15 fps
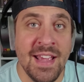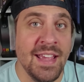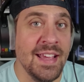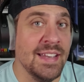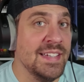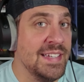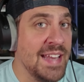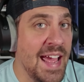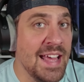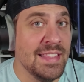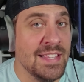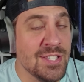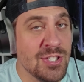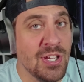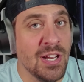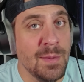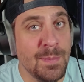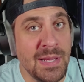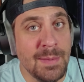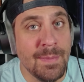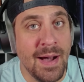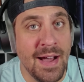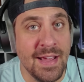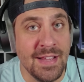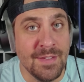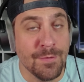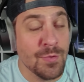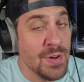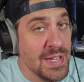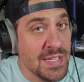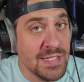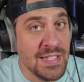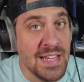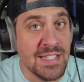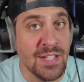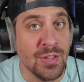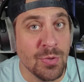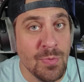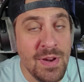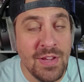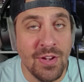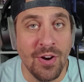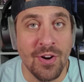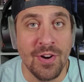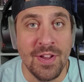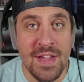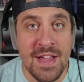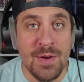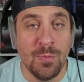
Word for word: and Death is going to be my free season three card